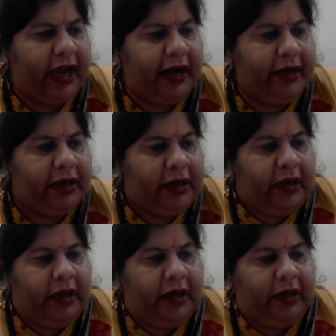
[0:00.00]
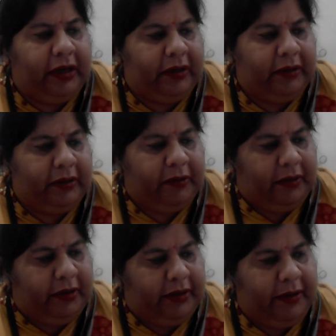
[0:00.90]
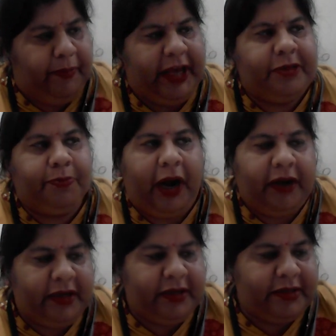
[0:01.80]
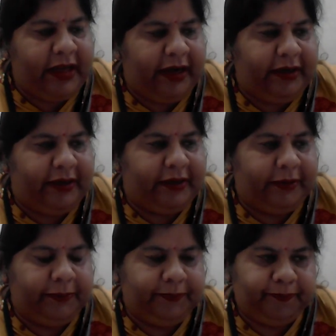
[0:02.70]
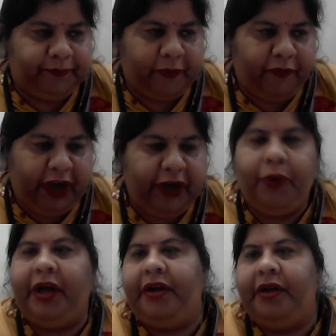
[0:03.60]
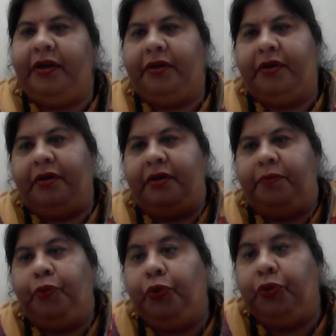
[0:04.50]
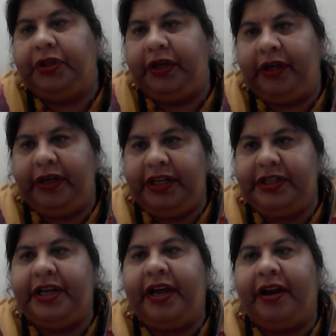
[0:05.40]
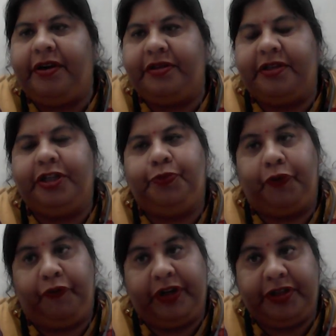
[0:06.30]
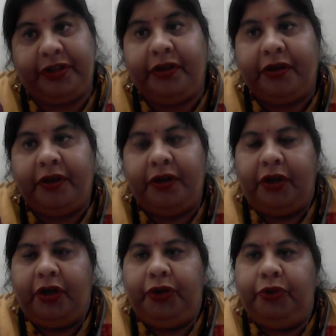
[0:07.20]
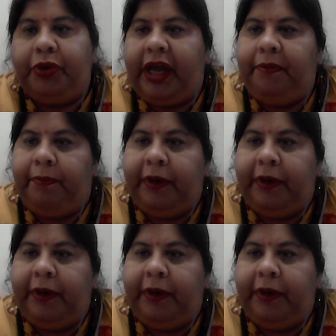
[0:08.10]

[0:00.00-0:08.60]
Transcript: And uh, the best part is that when you are in a both in a teaching and research profession, you can